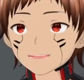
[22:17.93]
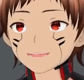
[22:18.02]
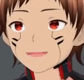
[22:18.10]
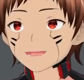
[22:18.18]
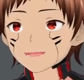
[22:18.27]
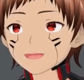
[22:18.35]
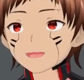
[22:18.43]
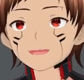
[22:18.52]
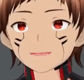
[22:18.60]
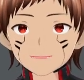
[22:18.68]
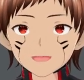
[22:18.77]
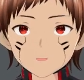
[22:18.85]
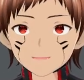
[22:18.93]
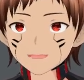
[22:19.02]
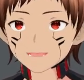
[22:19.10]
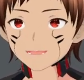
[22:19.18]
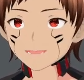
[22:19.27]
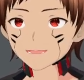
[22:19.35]
And Club's Club,
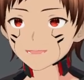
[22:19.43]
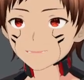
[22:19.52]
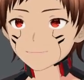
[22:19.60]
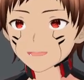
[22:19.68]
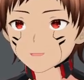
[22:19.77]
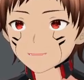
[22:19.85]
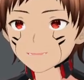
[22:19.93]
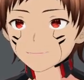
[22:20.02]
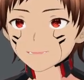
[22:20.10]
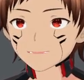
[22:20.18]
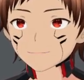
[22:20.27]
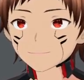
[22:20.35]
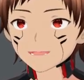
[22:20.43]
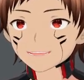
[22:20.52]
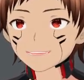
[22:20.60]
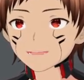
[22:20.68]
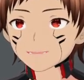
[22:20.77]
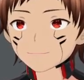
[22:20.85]
180. Used to be 165.
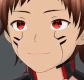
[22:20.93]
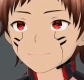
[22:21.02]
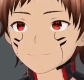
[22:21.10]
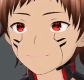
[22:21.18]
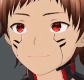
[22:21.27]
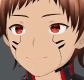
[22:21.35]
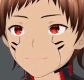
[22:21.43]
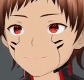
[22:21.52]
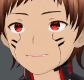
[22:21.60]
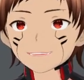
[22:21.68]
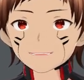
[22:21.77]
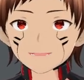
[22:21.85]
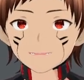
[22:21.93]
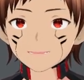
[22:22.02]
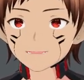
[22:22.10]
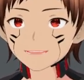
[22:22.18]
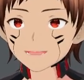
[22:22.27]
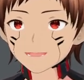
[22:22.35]
Typhus is
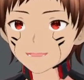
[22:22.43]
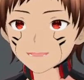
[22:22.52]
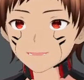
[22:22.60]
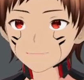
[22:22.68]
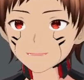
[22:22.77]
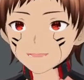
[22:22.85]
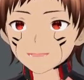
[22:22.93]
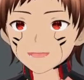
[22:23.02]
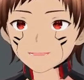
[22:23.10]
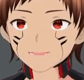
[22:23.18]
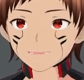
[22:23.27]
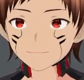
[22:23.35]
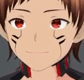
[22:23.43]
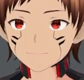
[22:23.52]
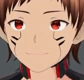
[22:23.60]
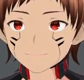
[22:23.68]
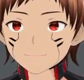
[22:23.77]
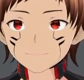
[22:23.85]
now 80, used to be 100.
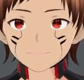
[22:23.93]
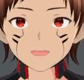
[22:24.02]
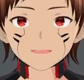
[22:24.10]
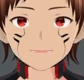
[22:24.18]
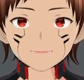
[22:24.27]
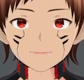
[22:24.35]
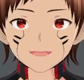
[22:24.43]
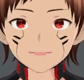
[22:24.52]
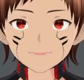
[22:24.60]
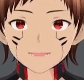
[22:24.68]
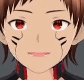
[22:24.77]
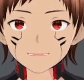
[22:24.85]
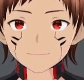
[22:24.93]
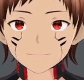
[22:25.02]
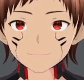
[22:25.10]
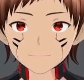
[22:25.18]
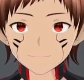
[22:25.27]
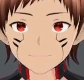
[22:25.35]
Oops, wrong way.
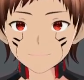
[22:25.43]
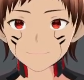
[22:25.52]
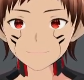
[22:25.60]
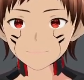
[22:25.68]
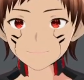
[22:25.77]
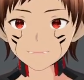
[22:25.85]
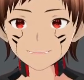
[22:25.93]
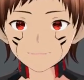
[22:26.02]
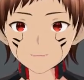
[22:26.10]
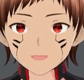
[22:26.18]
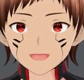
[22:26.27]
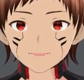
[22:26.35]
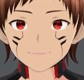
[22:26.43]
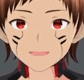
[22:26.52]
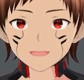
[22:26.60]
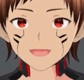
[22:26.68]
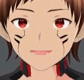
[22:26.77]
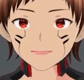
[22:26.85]
Death Watch,
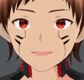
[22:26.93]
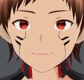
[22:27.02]
nothing.